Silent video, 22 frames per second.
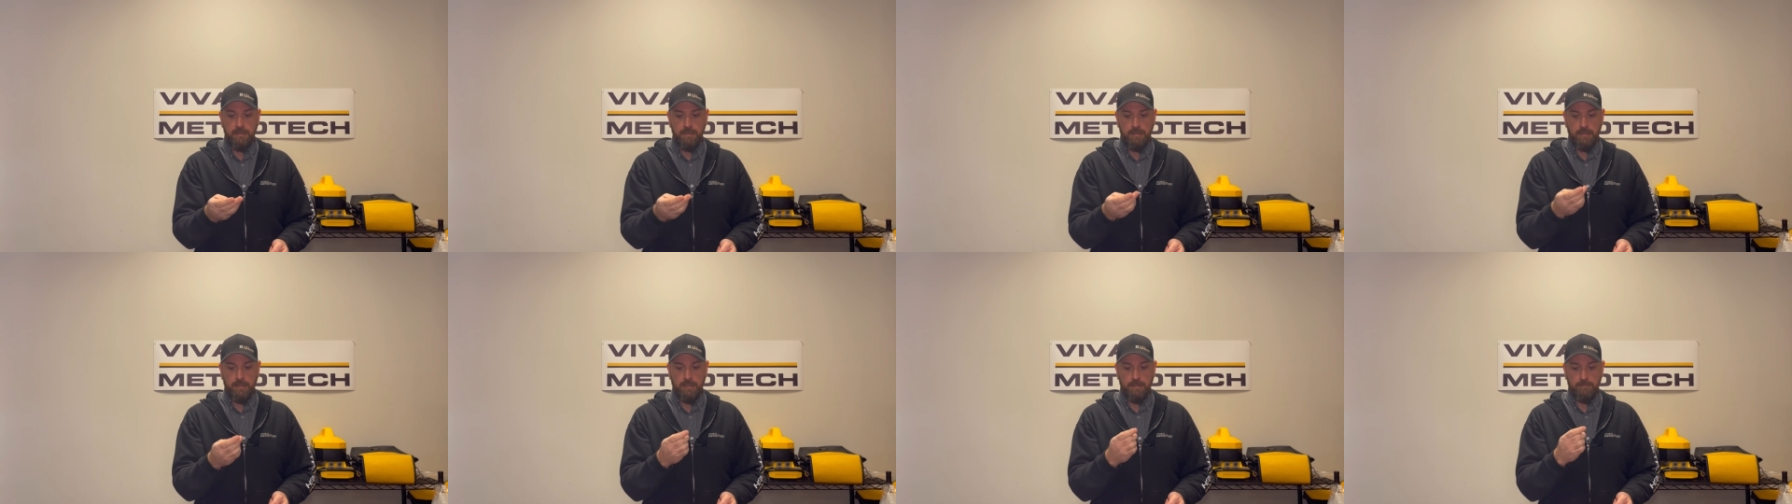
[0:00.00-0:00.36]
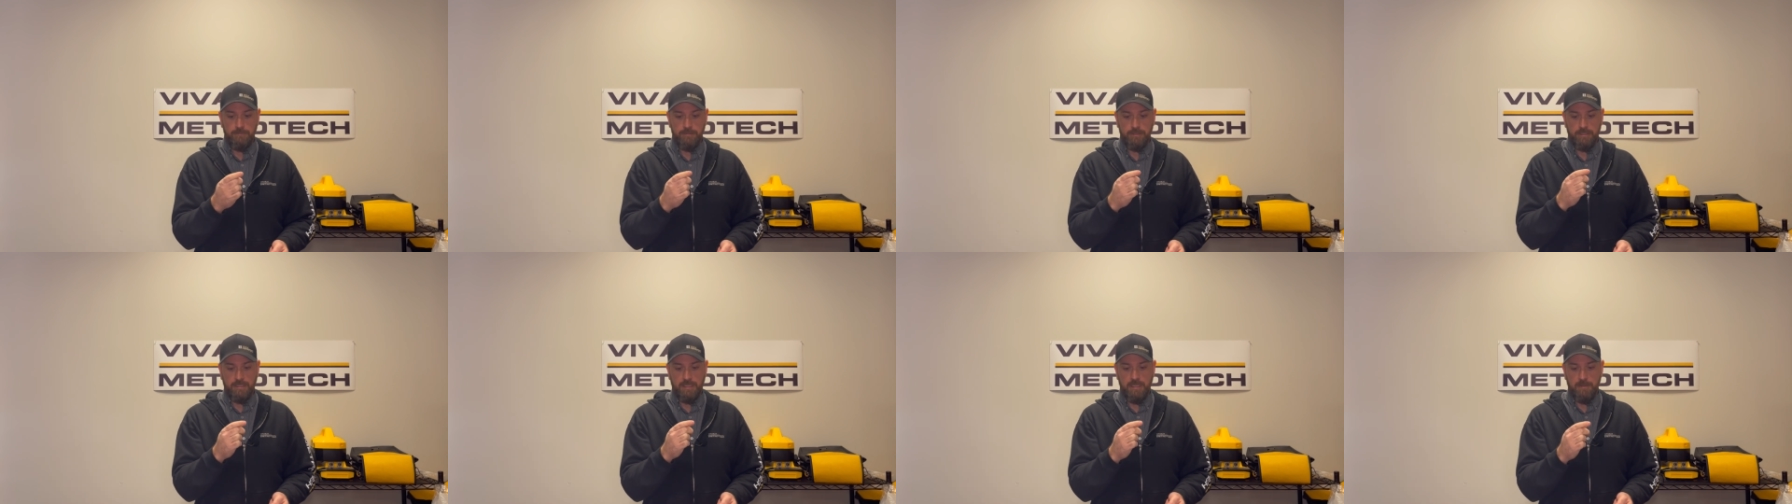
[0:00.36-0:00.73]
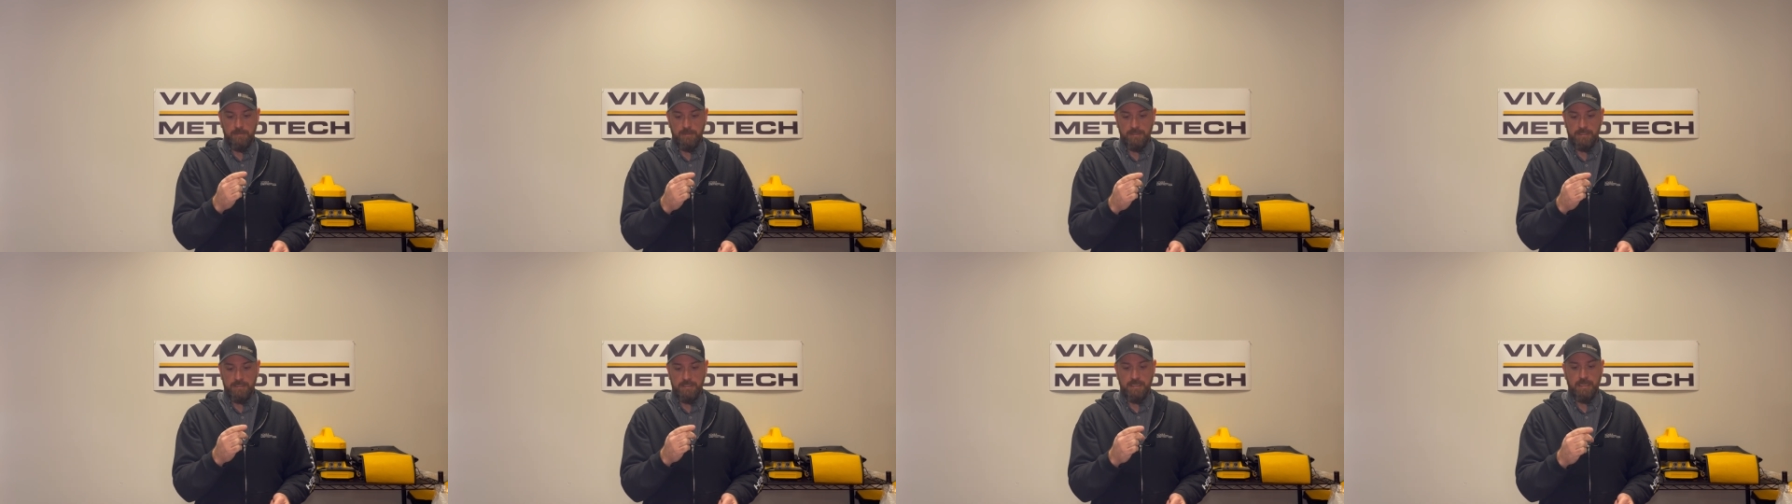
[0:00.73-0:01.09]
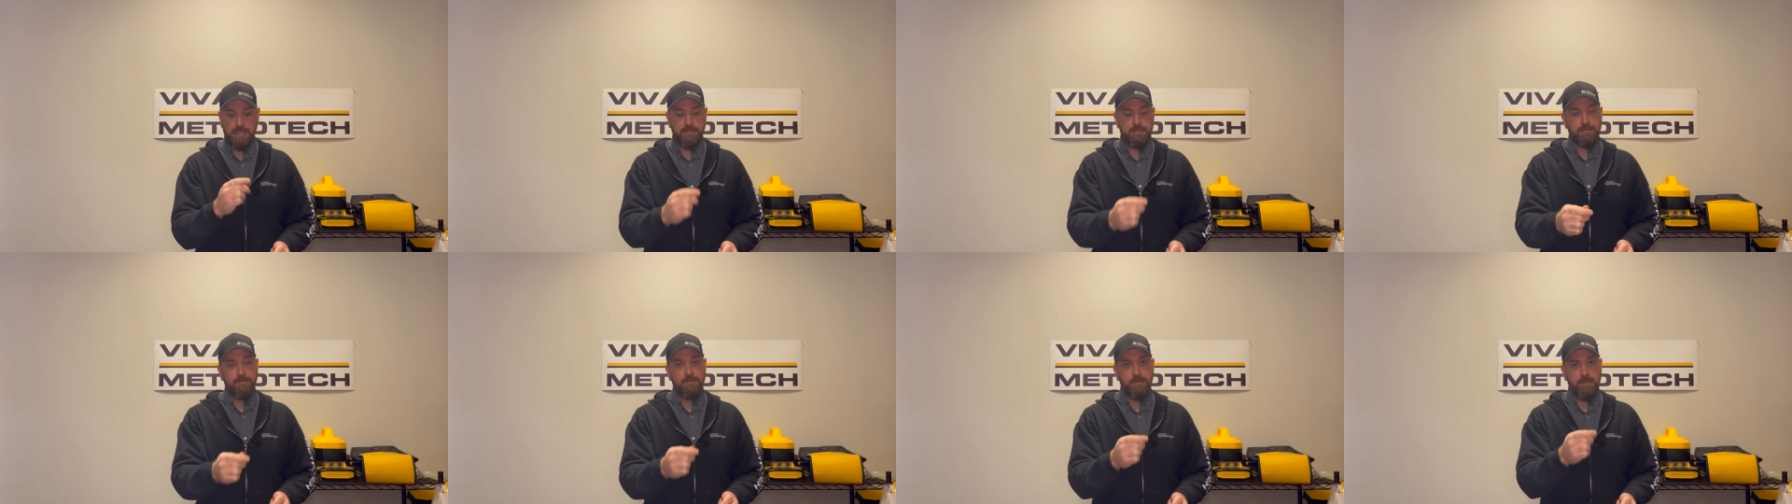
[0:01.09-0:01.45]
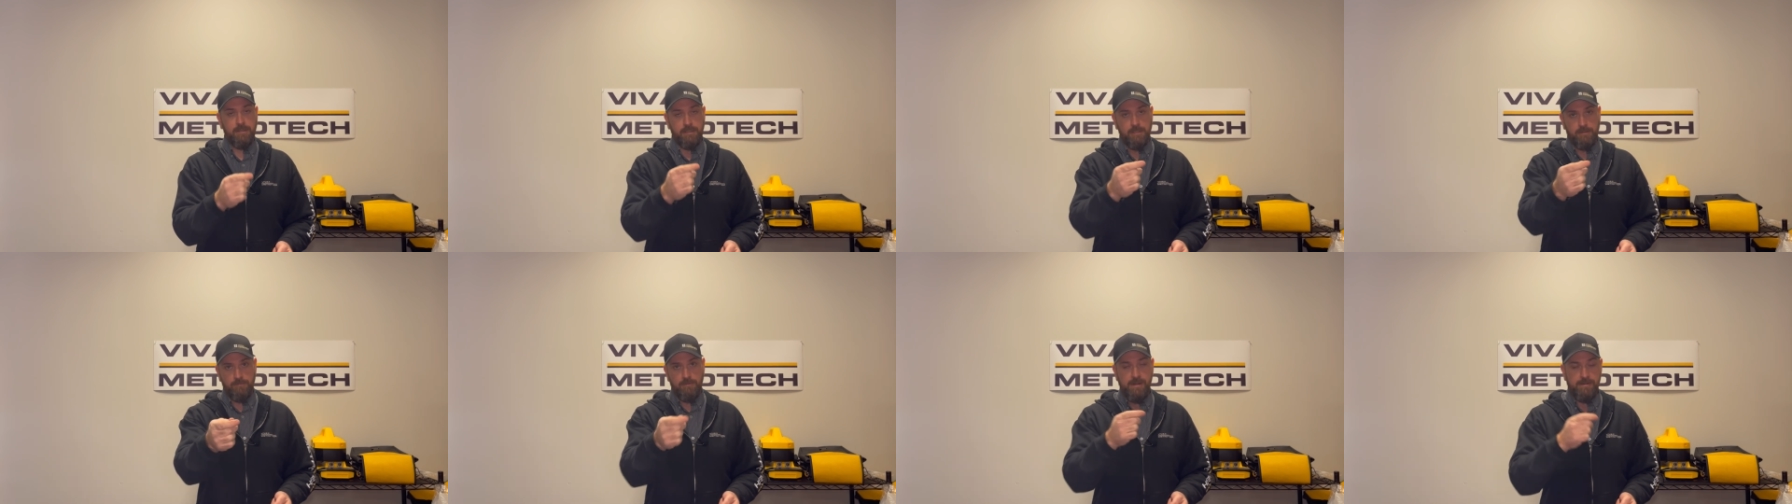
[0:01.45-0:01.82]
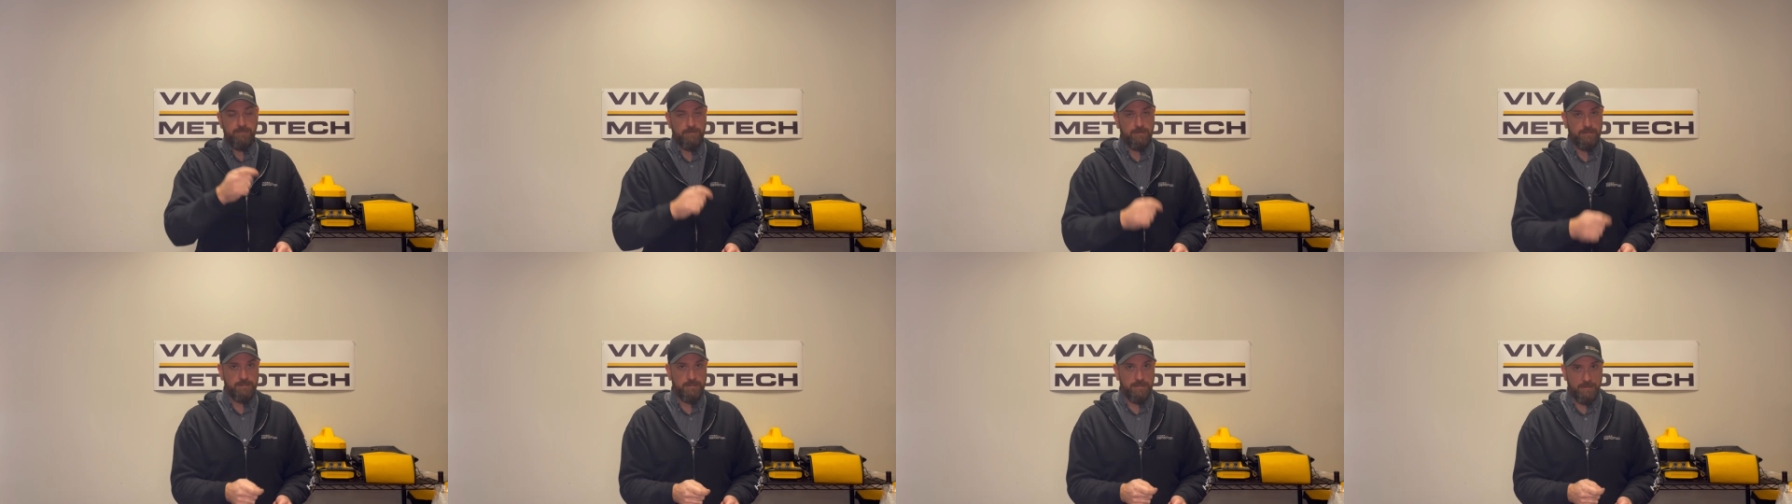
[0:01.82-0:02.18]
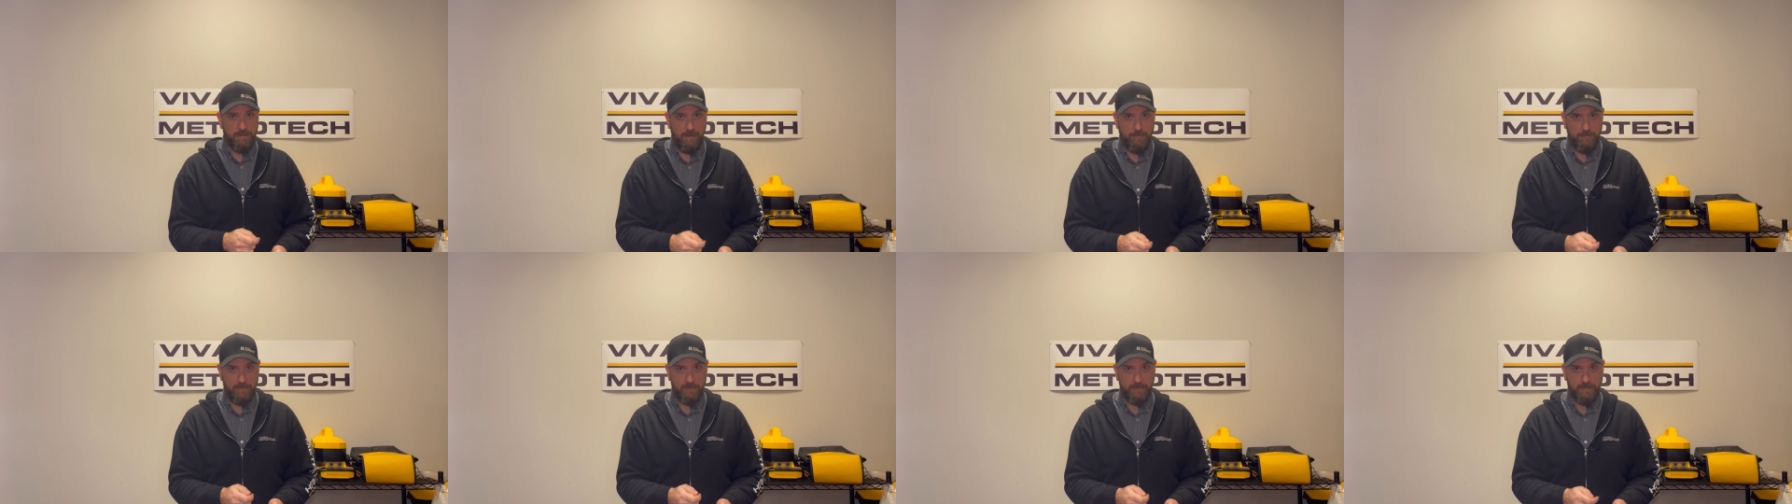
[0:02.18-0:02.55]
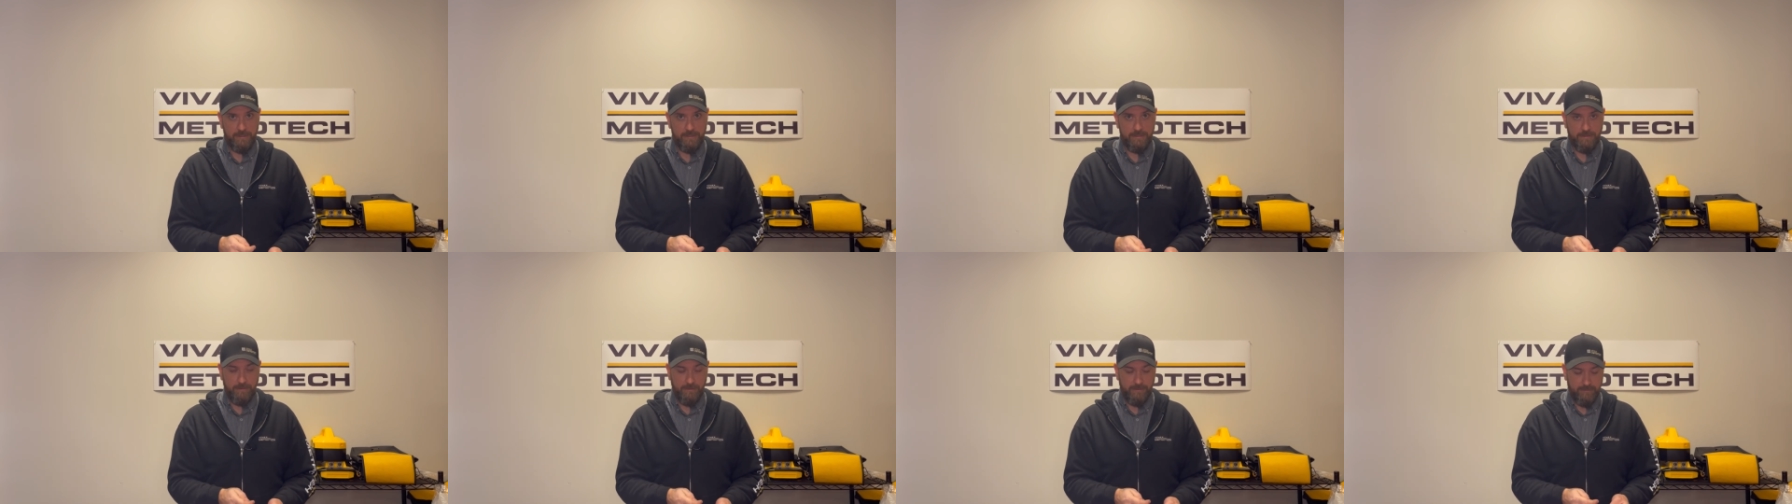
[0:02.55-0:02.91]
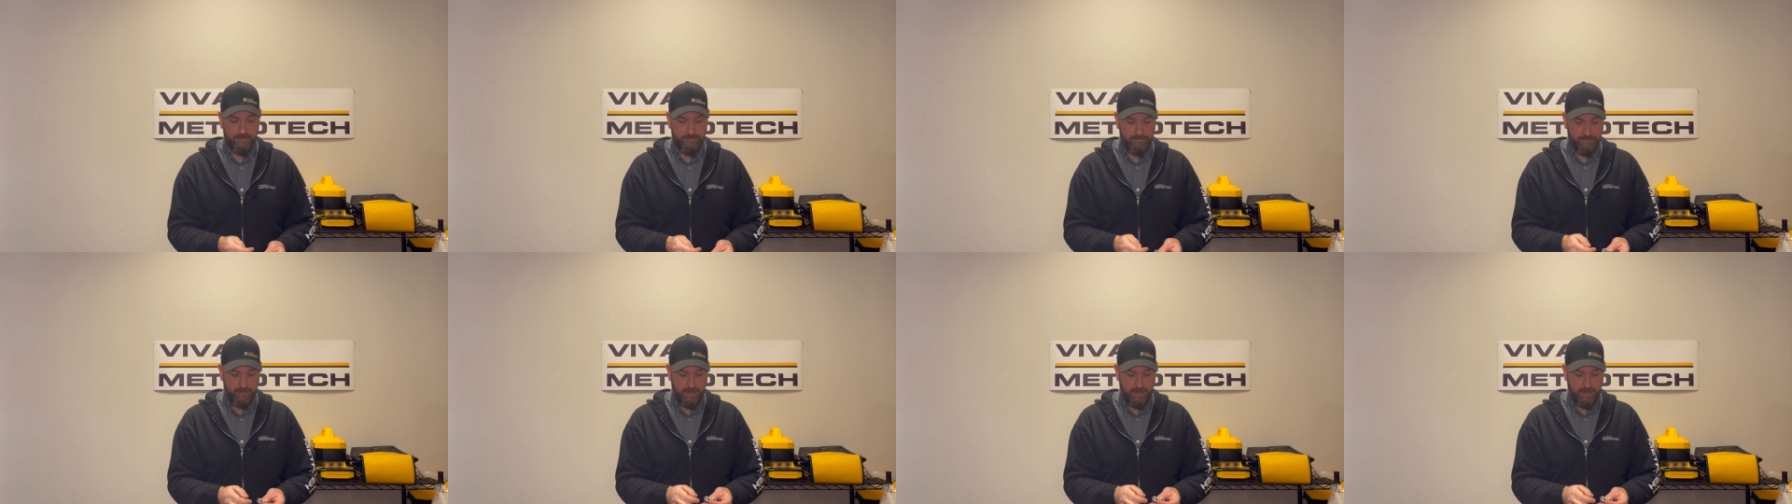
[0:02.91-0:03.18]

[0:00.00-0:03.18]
Um, just keep a set so that you can reference the number that's on them.